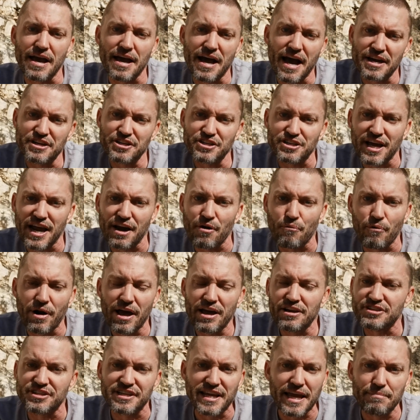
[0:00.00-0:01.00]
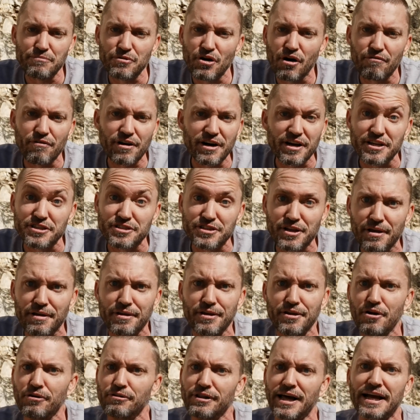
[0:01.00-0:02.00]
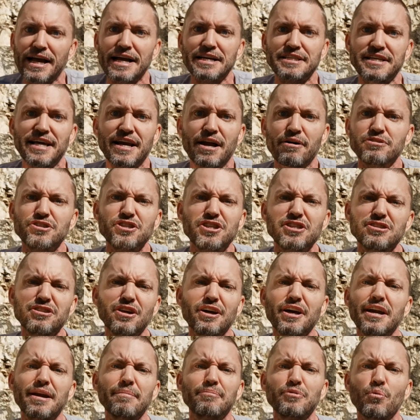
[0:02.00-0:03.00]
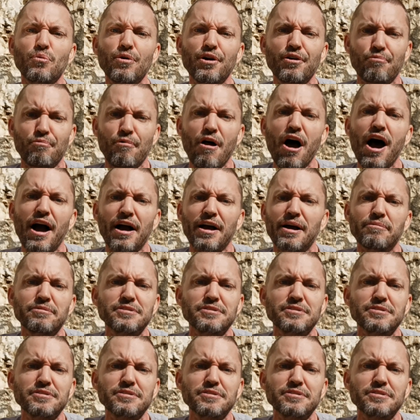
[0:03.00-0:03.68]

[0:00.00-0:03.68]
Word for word: I just kind of skimmed over it because, you know, like I said, I was just looking up the word rock.